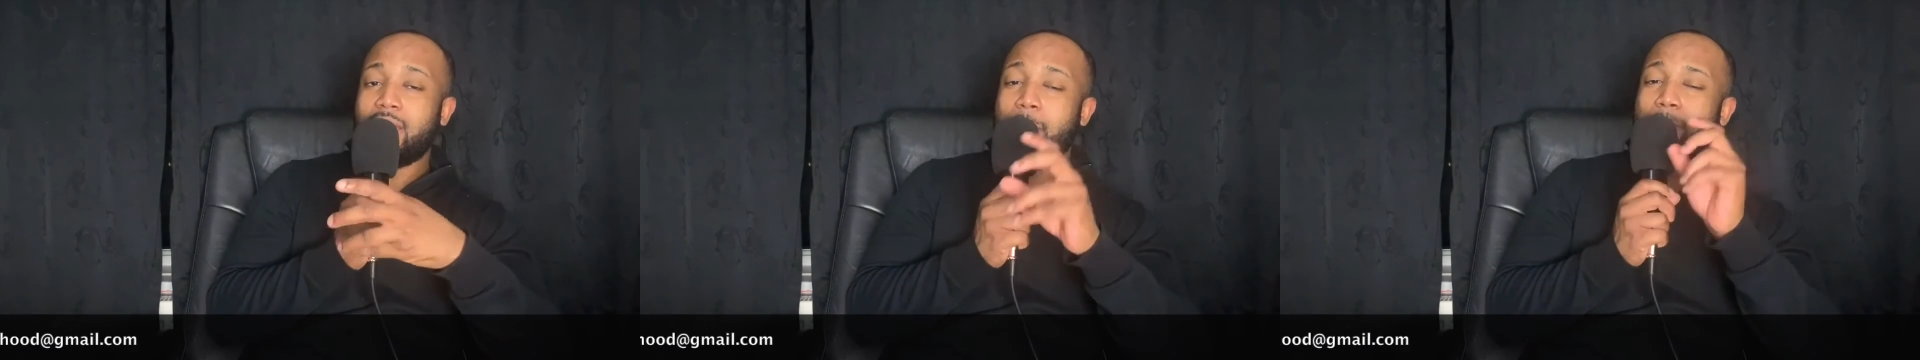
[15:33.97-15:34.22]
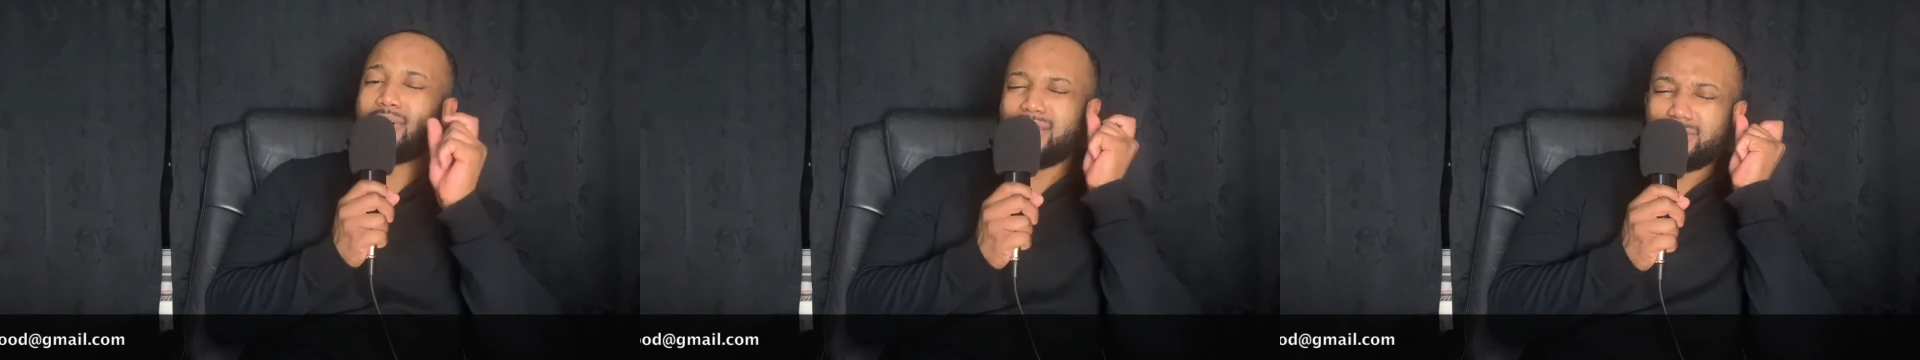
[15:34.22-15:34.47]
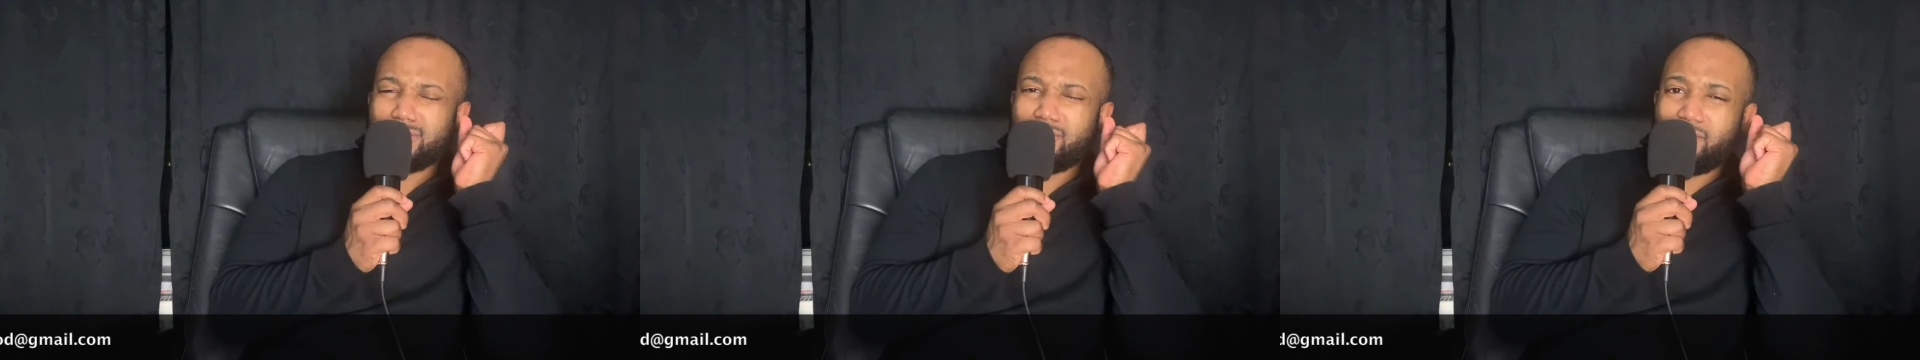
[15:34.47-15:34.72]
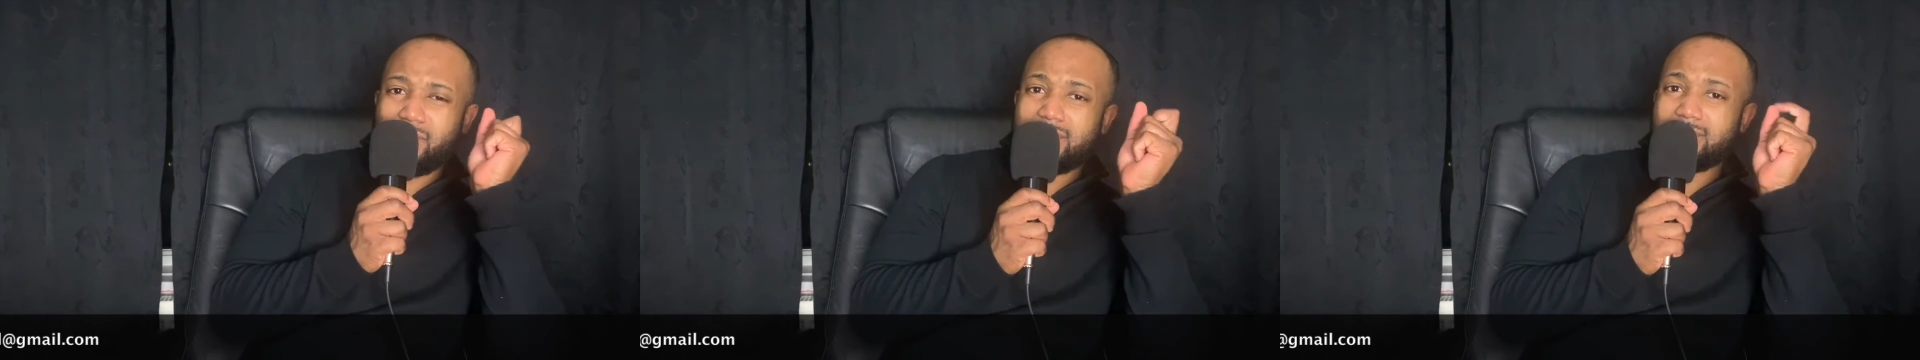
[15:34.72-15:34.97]
But it just
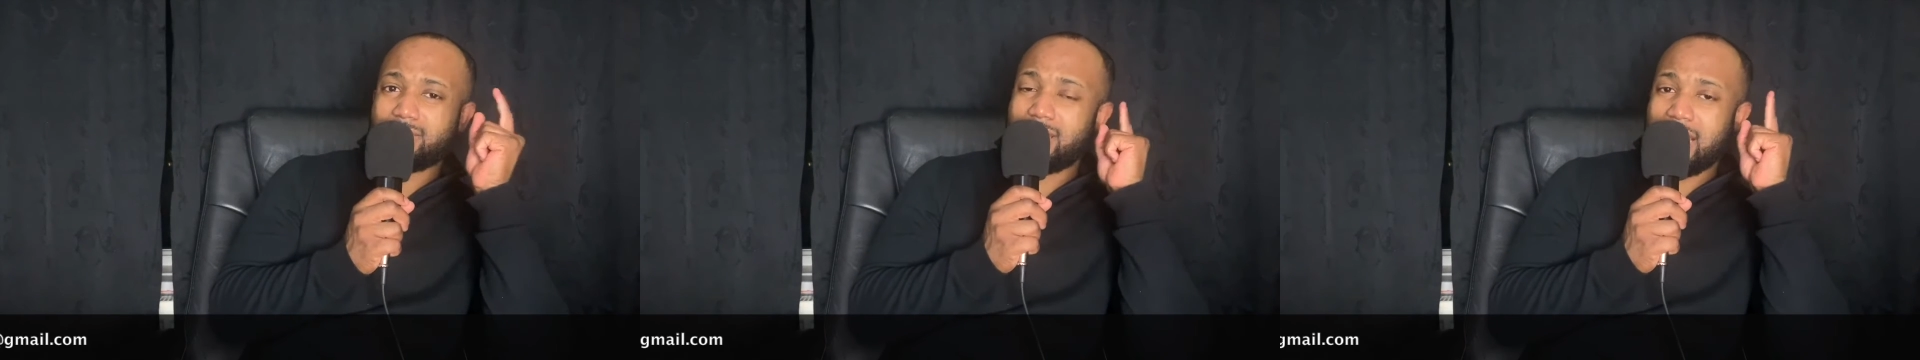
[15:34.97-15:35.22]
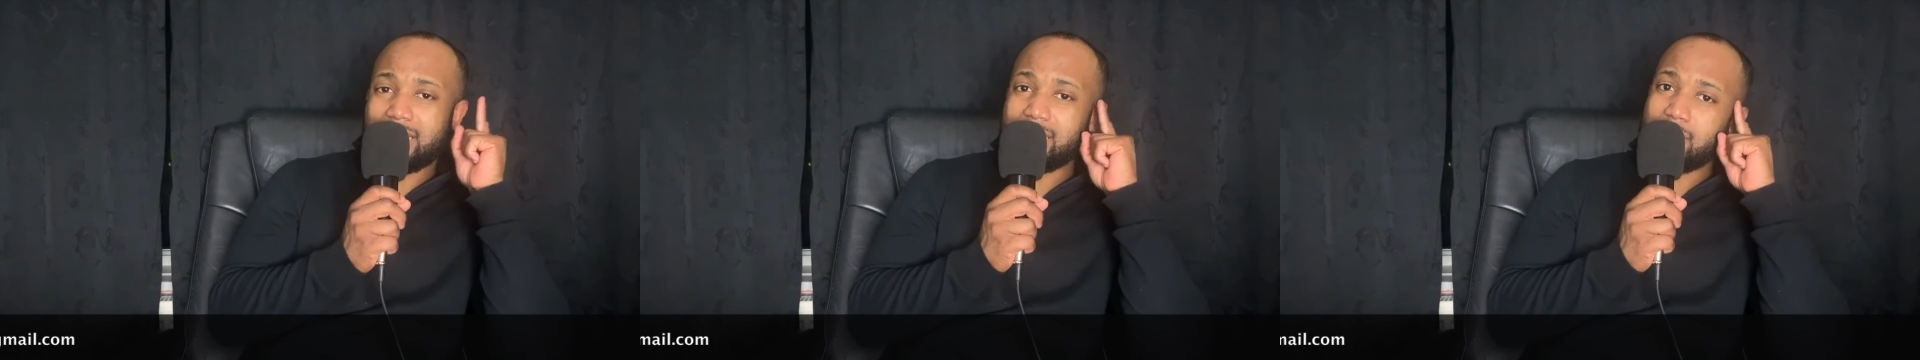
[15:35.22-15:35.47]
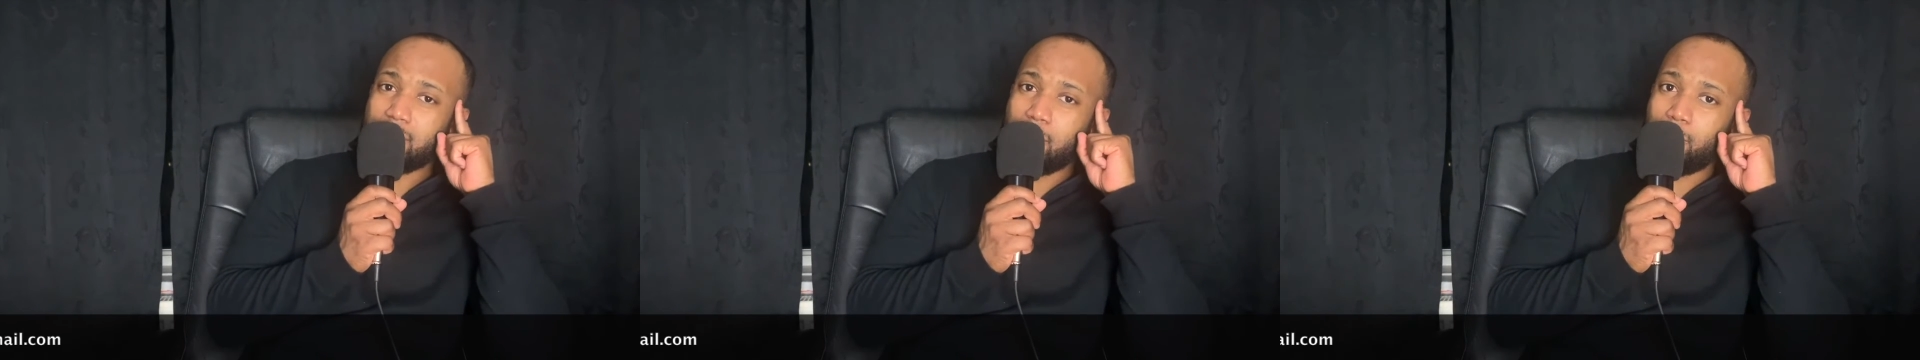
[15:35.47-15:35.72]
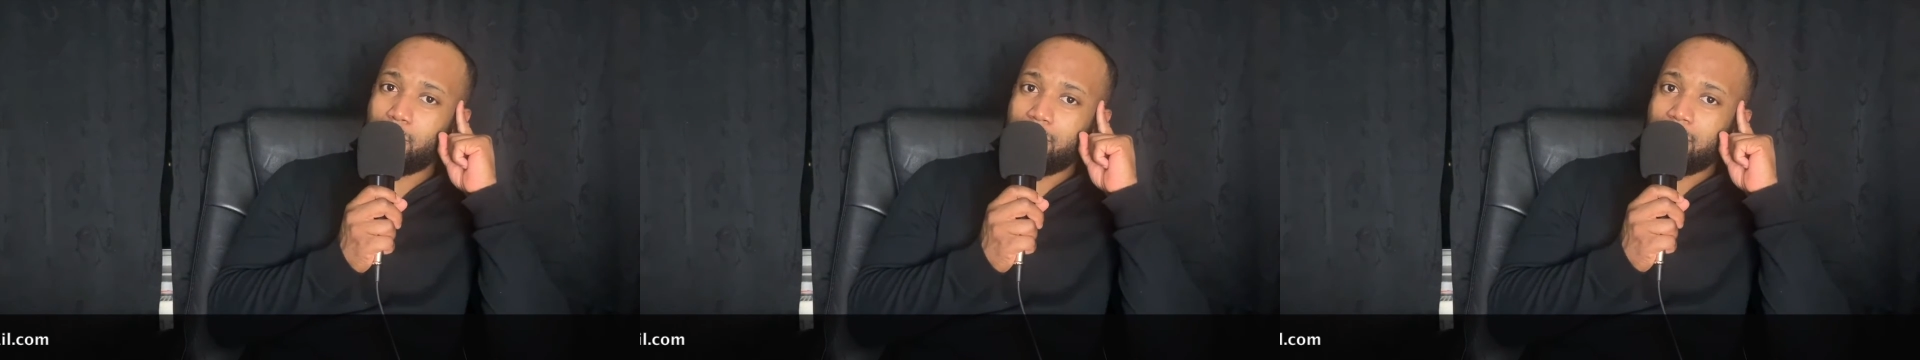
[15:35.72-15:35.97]
feeds to that
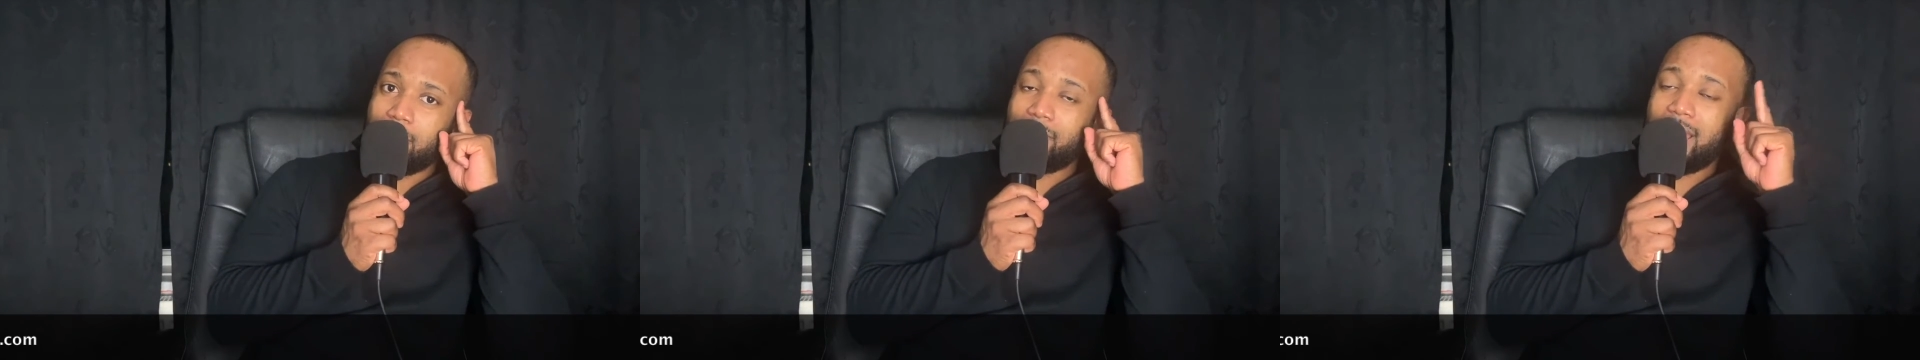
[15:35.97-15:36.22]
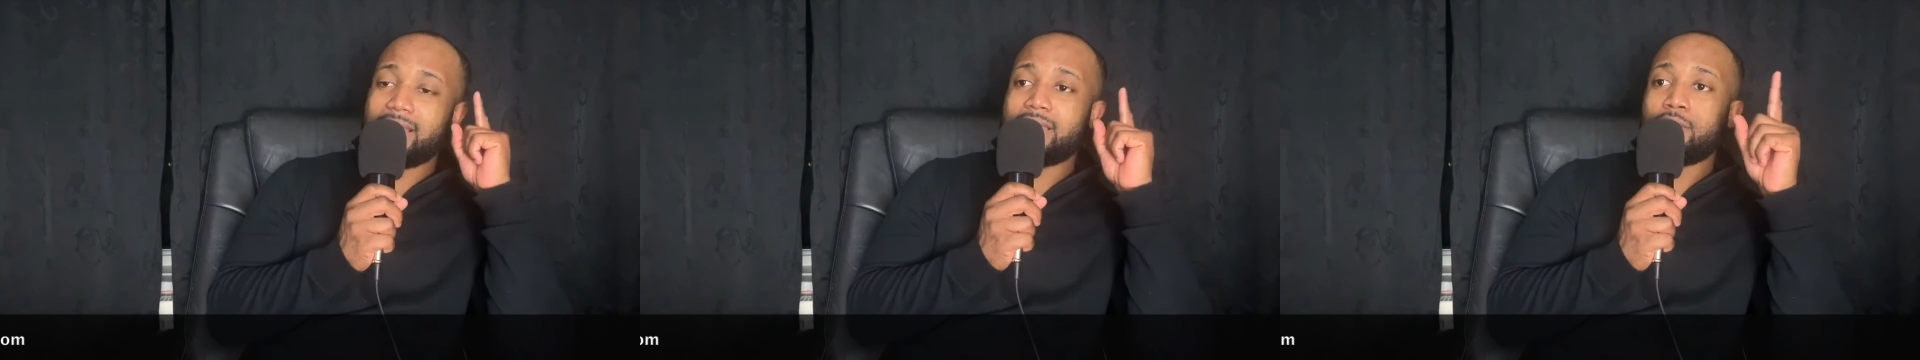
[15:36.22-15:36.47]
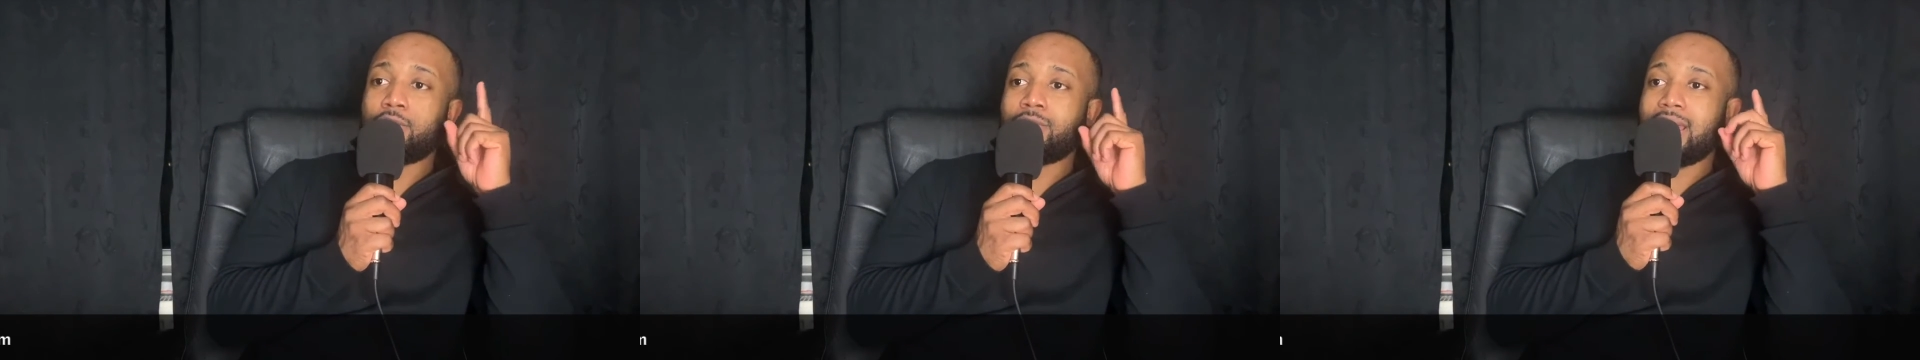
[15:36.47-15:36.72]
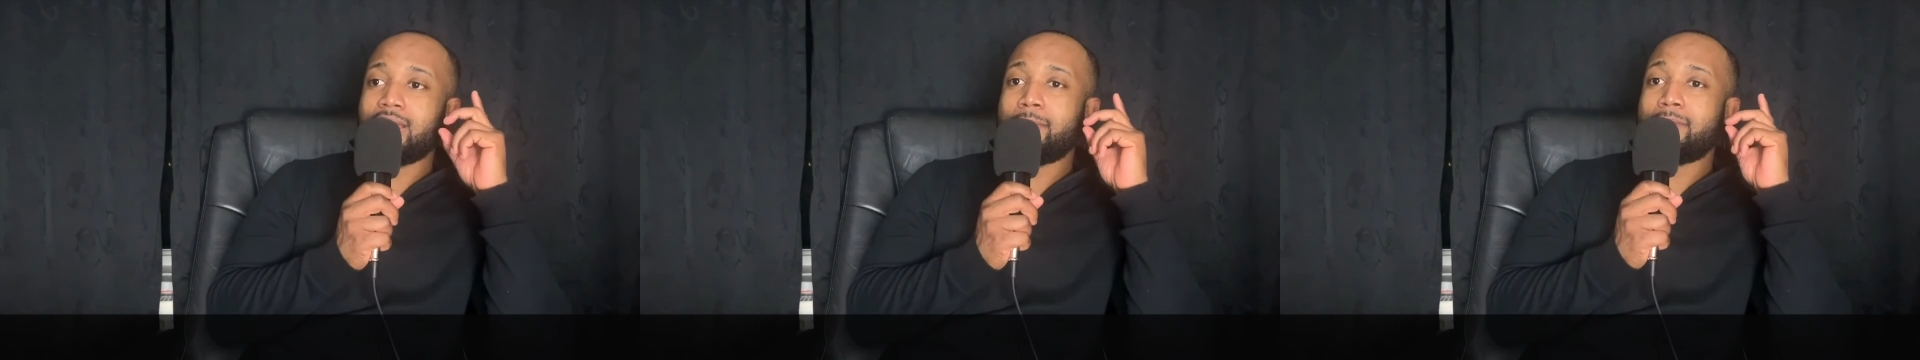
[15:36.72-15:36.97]
ego
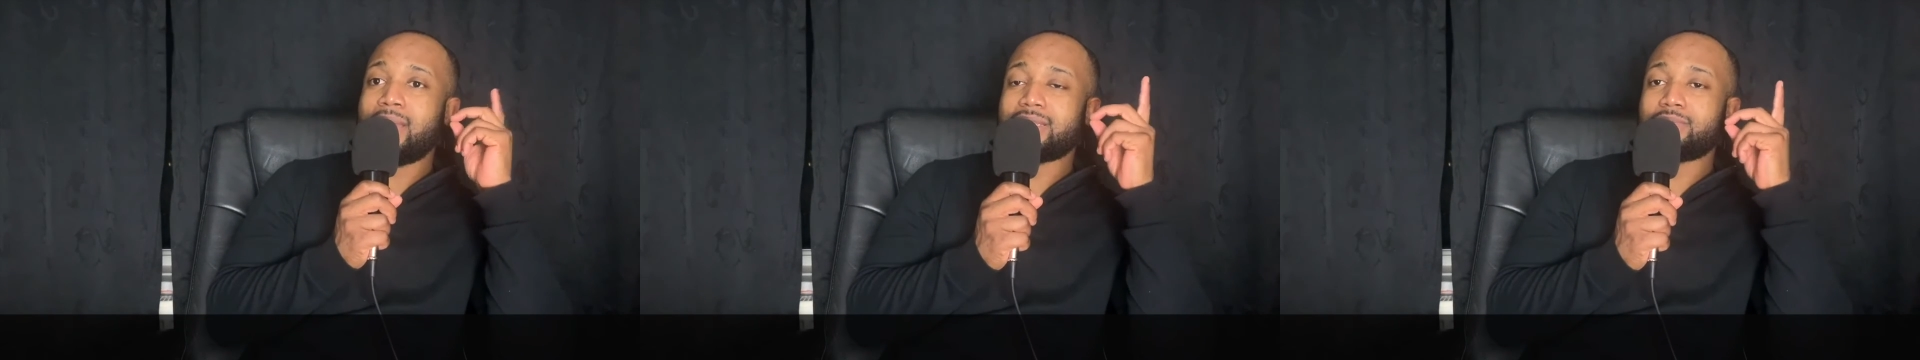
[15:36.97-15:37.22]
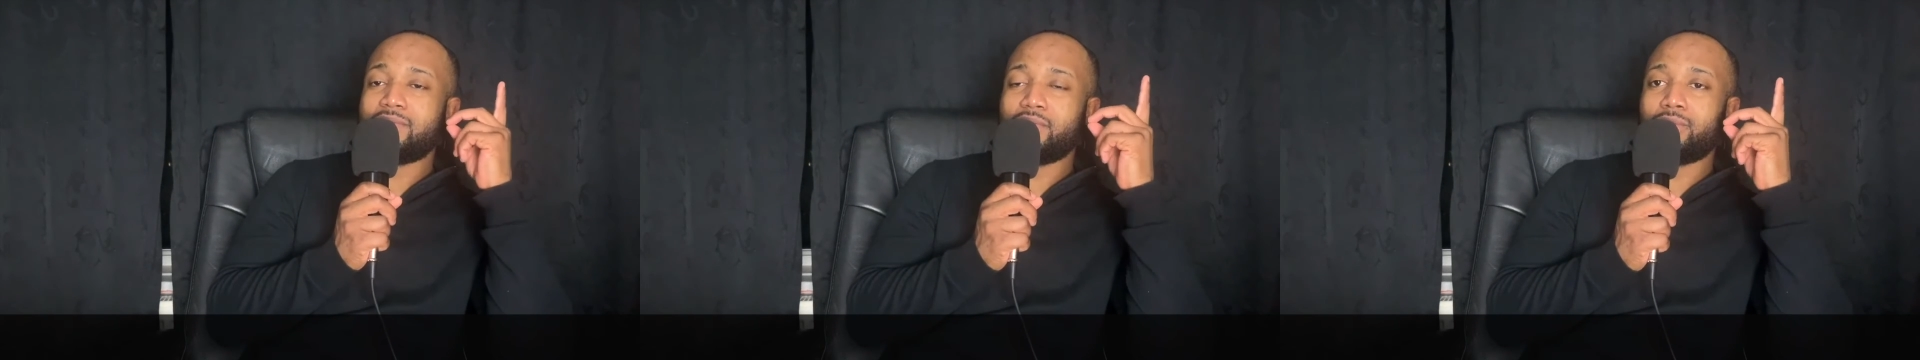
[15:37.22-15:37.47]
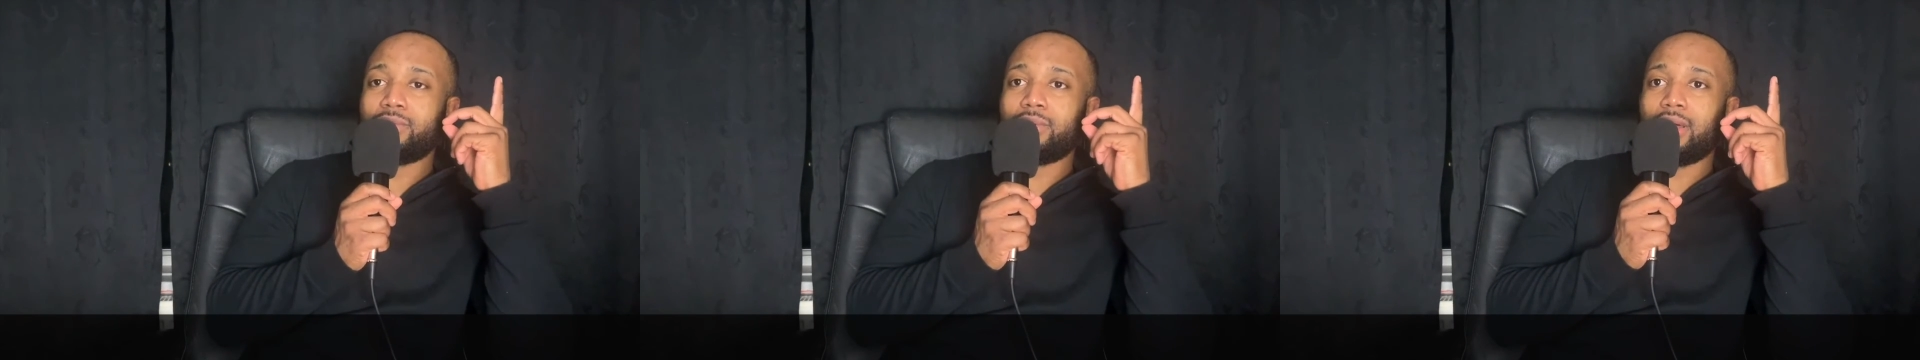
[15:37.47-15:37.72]
that then makes me feel